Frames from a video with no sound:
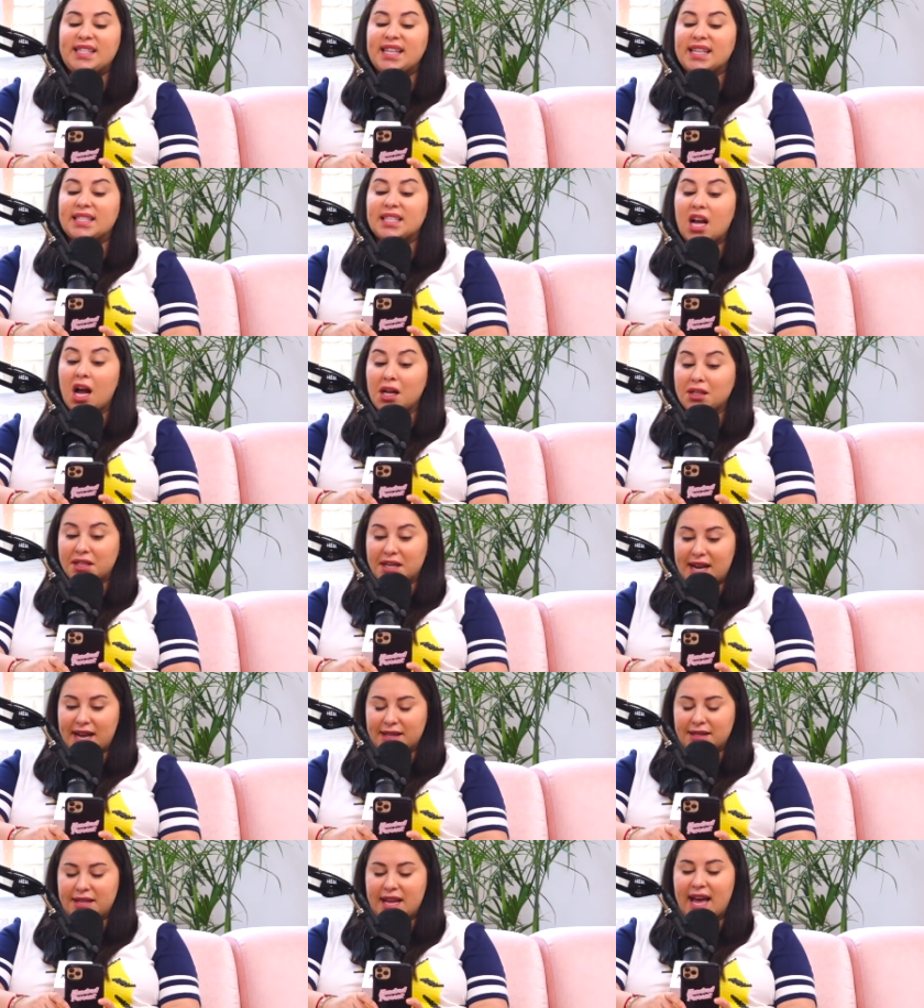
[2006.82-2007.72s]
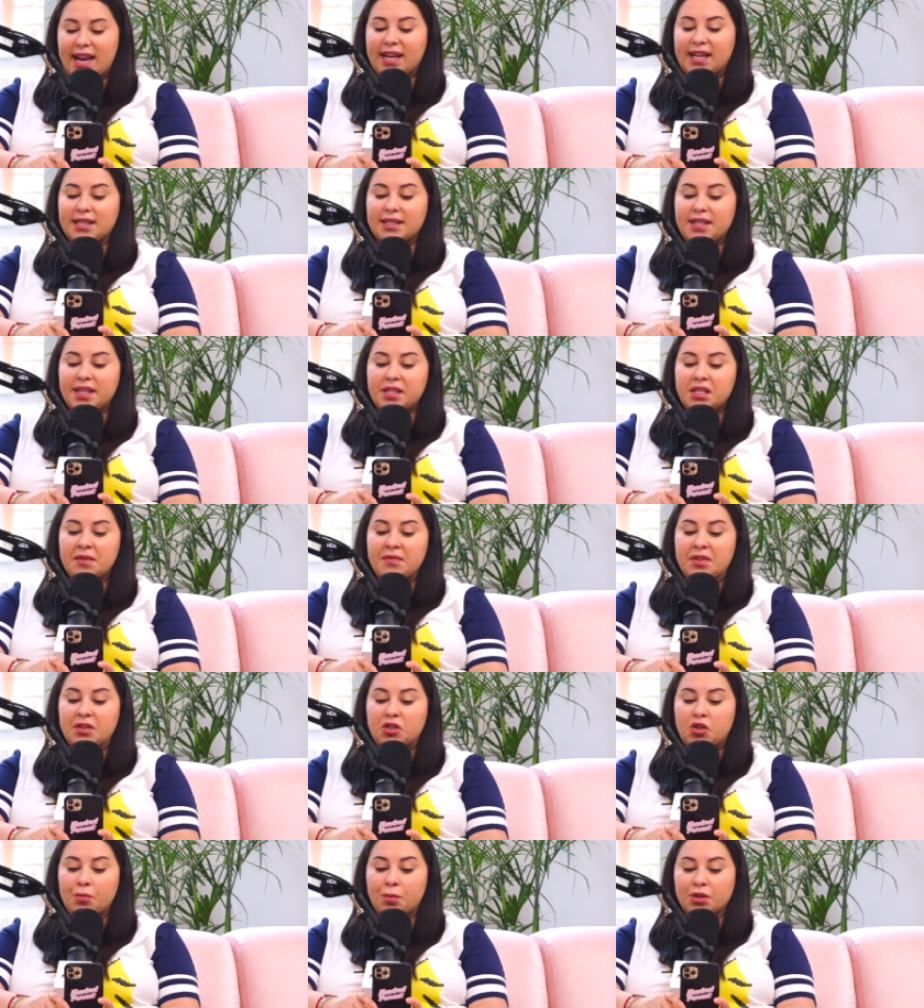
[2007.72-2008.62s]
continents, and it consists of the
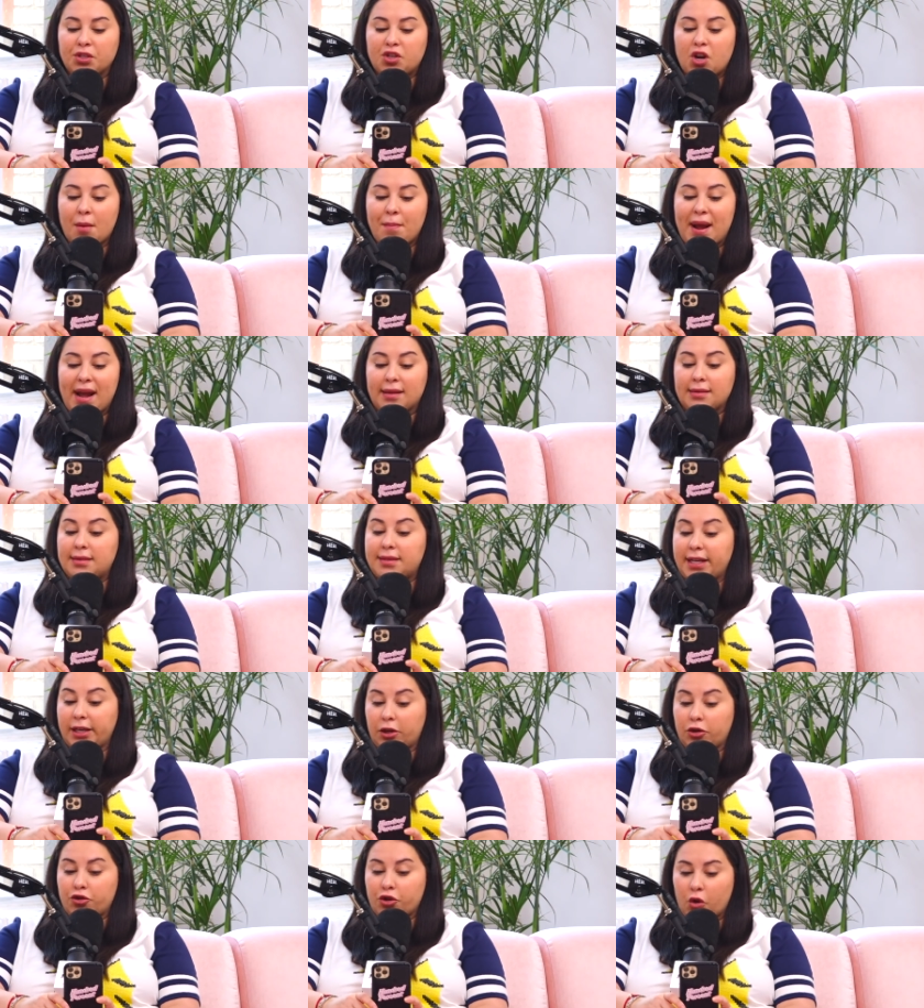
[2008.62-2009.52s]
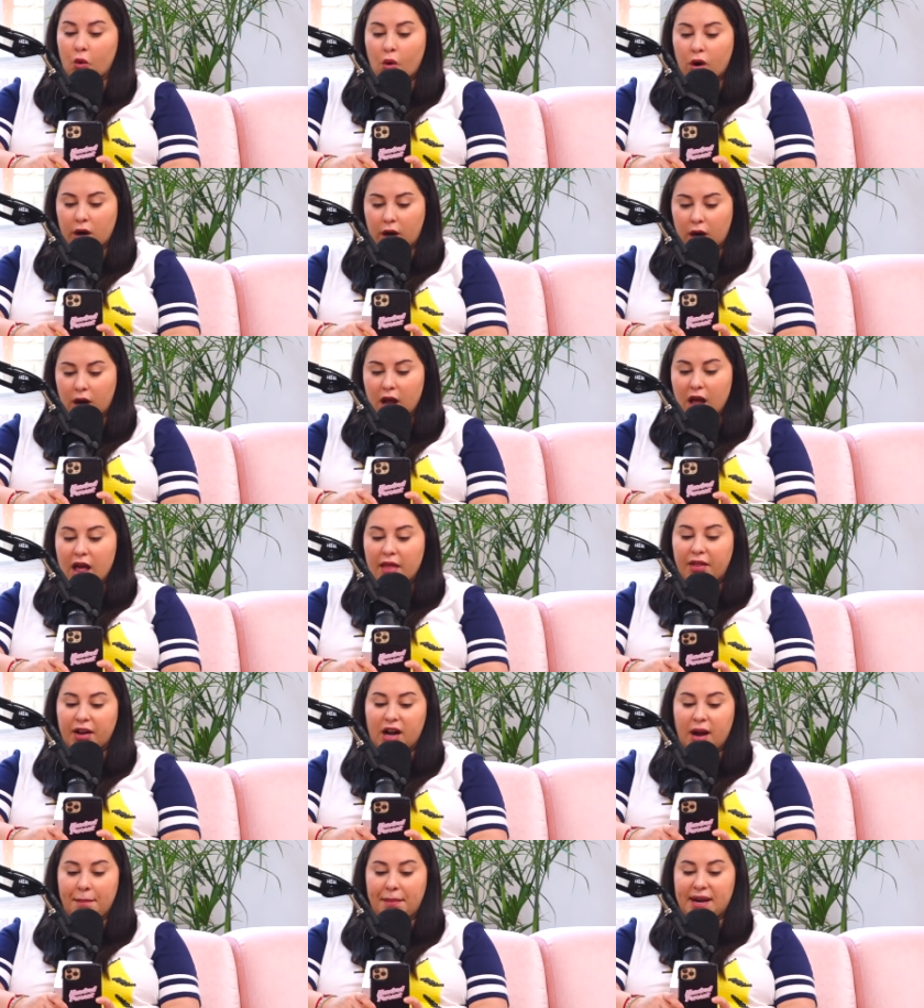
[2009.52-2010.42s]
superstar band's signature order,
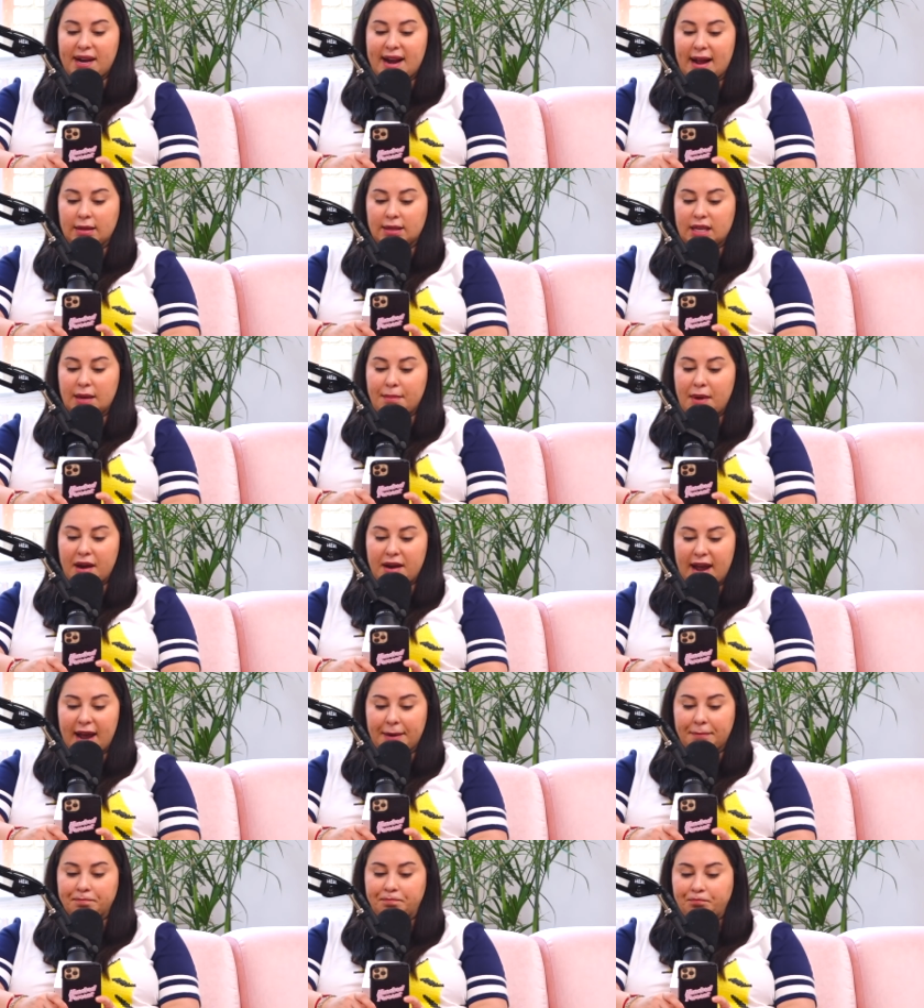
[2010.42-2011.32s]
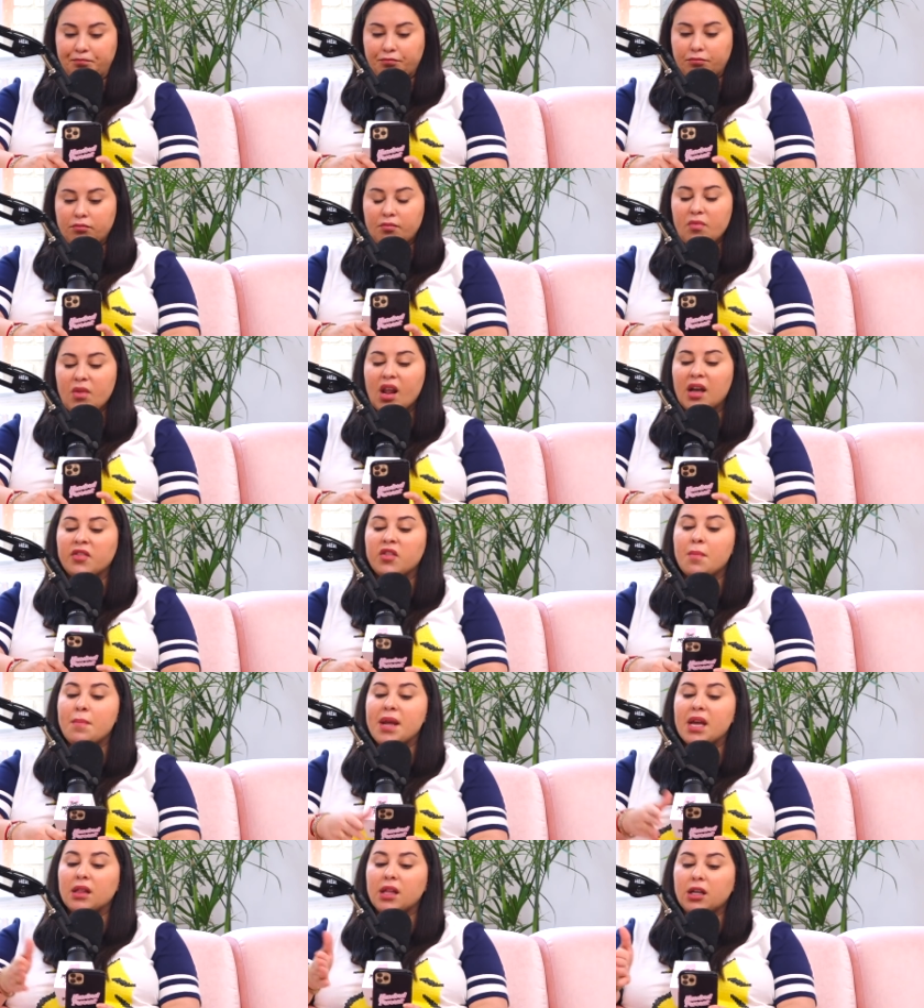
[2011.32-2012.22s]
the company announced on Monday. The
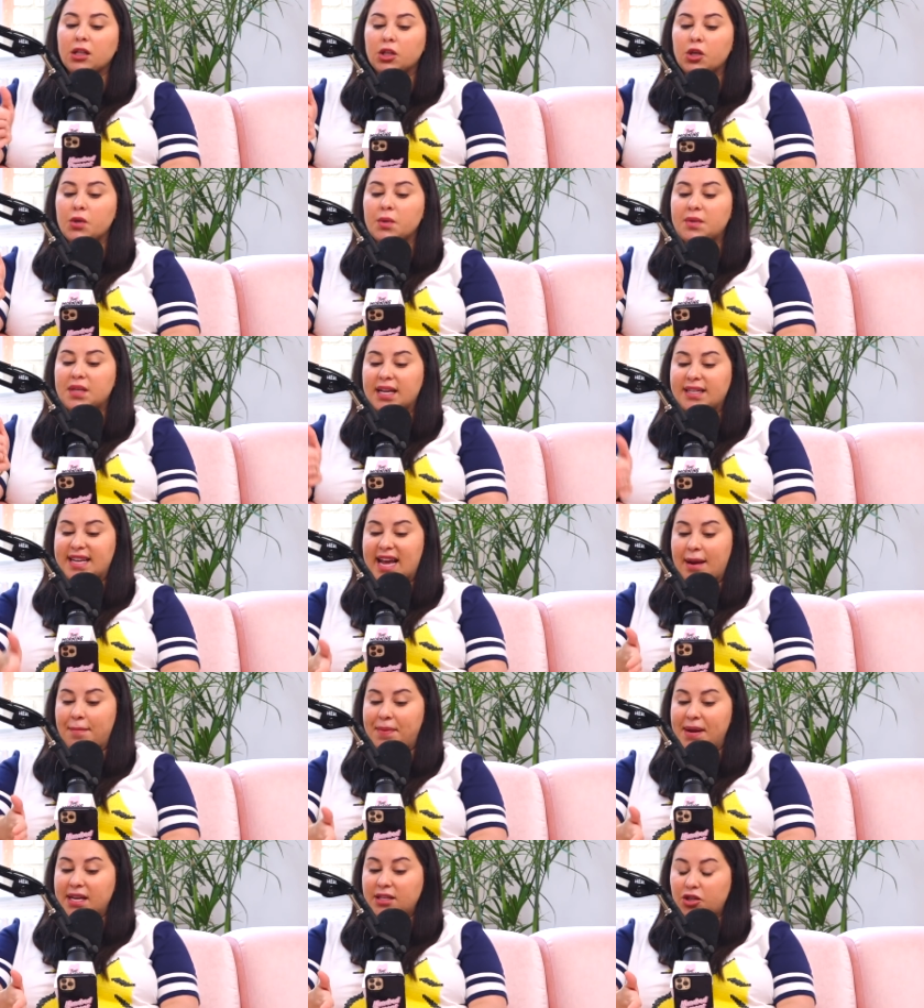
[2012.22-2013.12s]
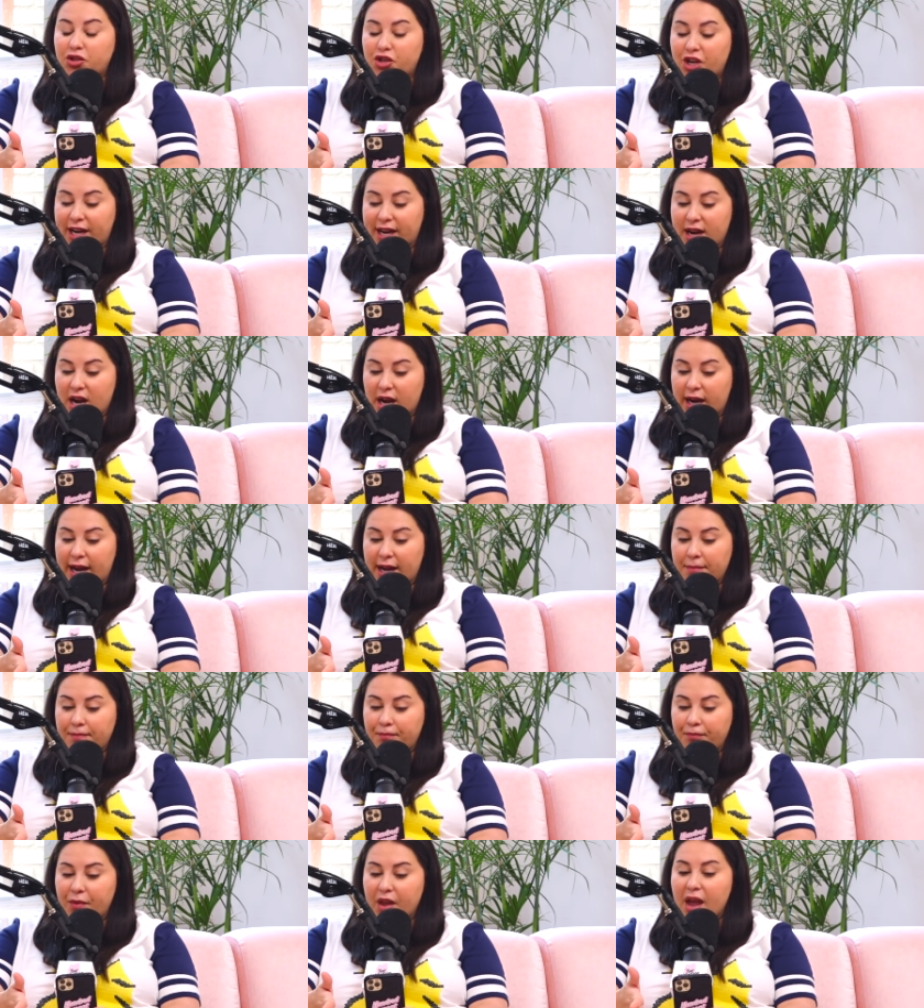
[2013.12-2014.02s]
meal includes a 10-piece chicken
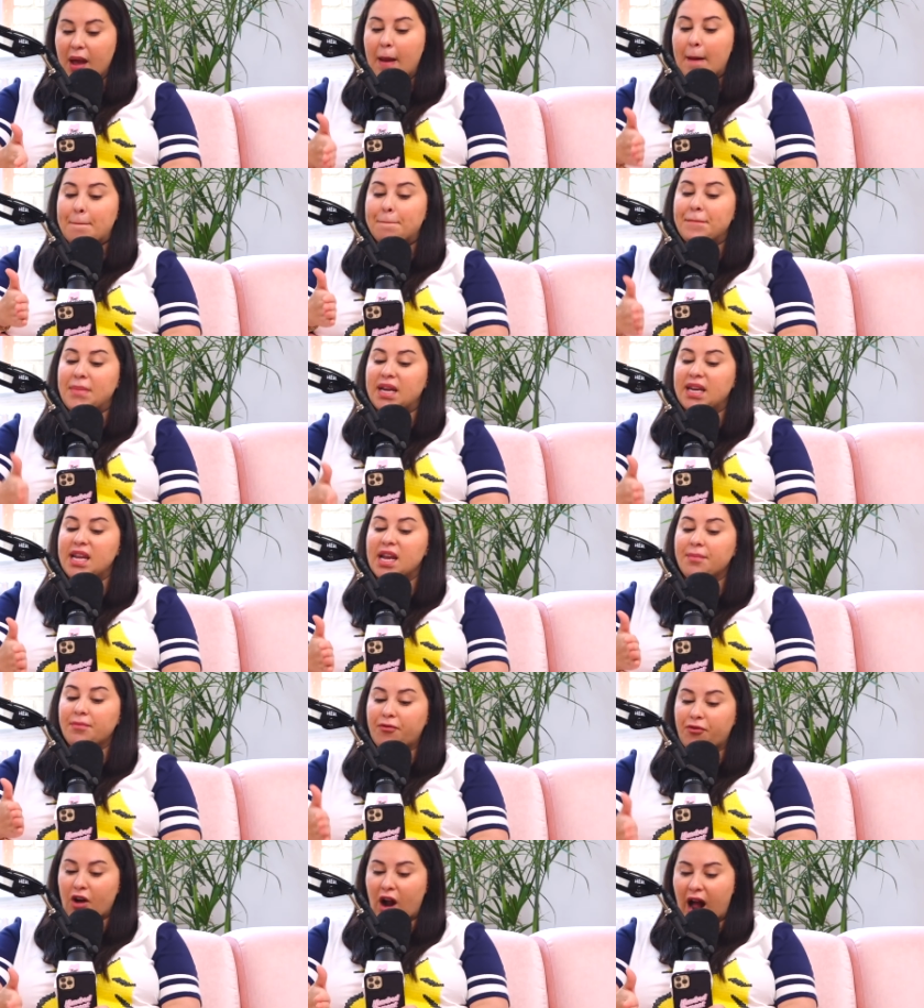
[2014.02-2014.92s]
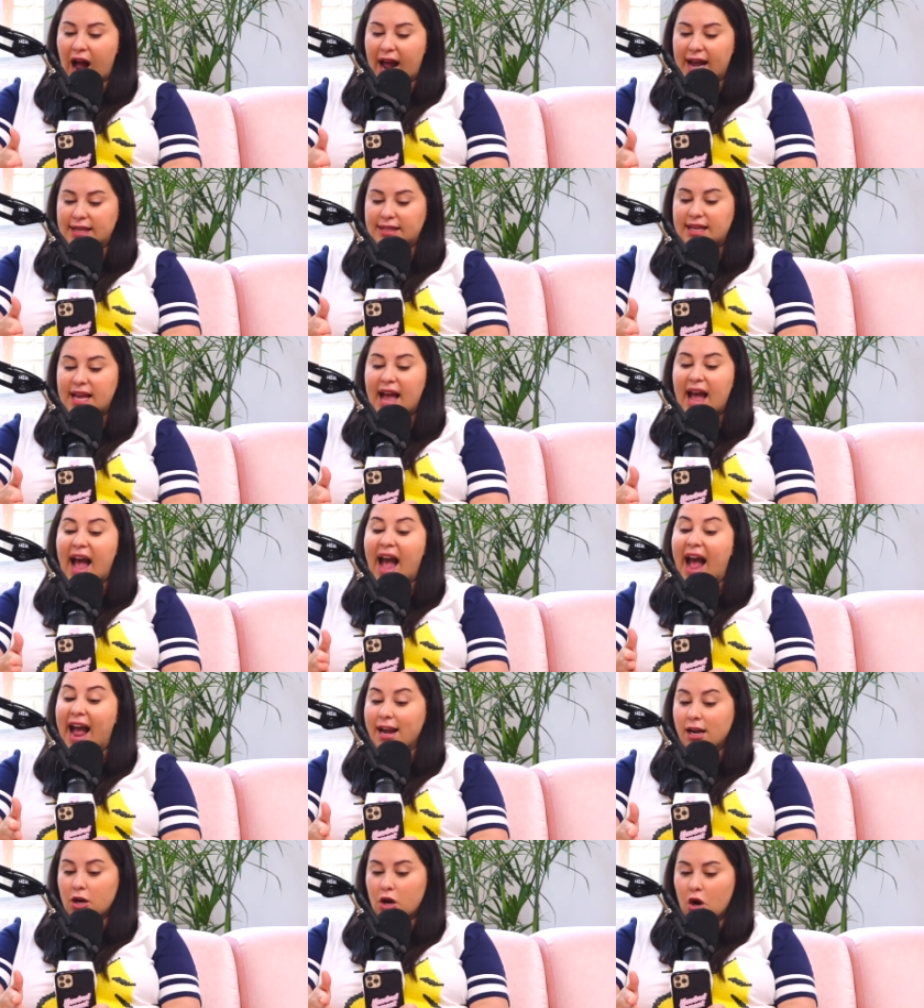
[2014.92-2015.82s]
nugget, medium fries,
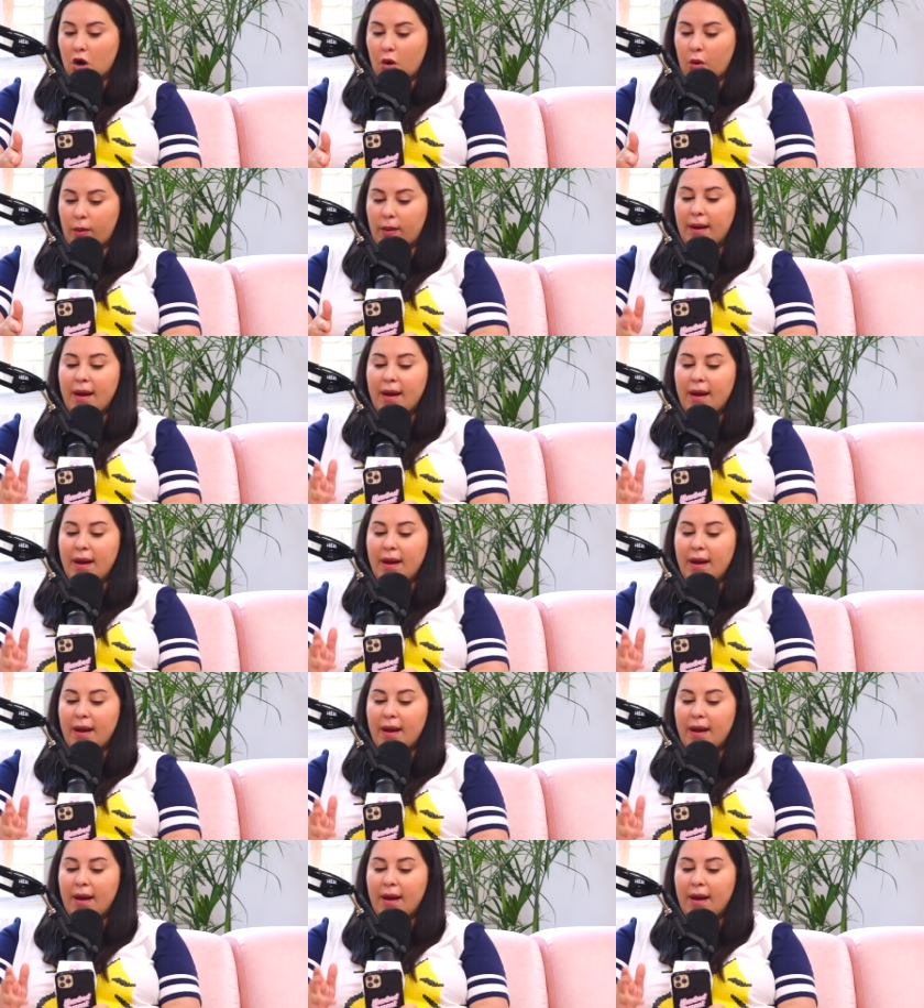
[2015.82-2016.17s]
and Coke,